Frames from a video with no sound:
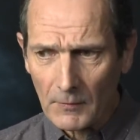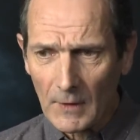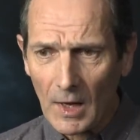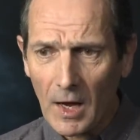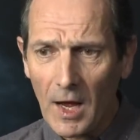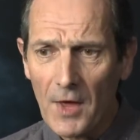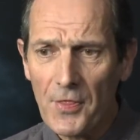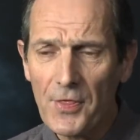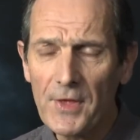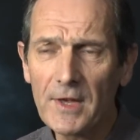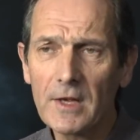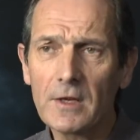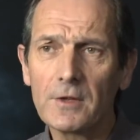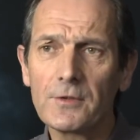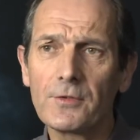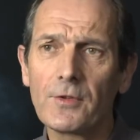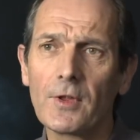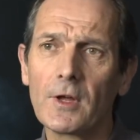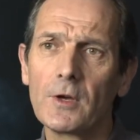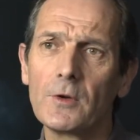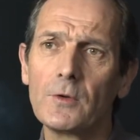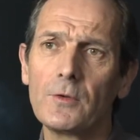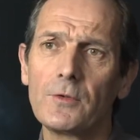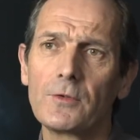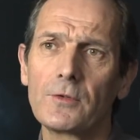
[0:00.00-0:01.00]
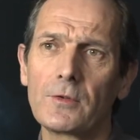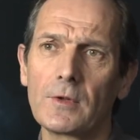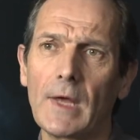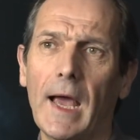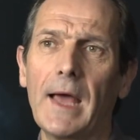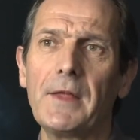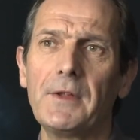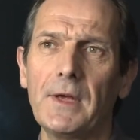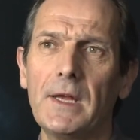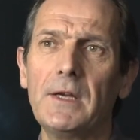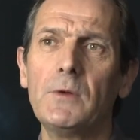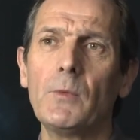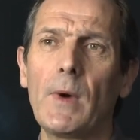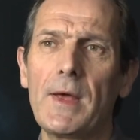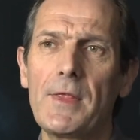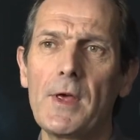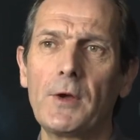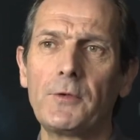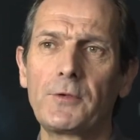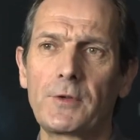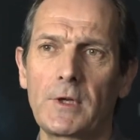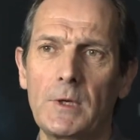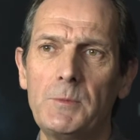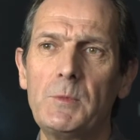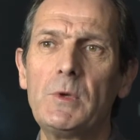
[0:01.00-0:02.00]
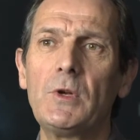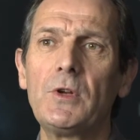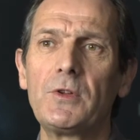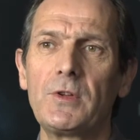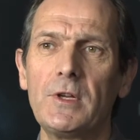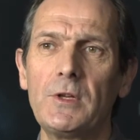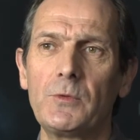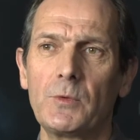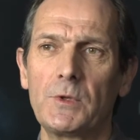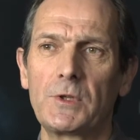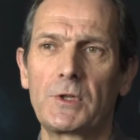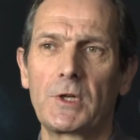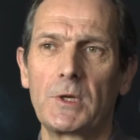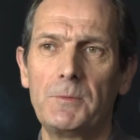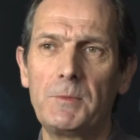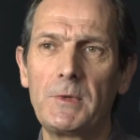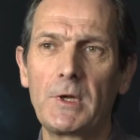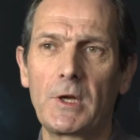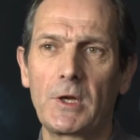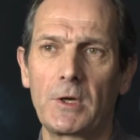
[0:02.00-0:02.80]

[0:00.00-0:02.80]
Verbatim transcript: I think as those communities which can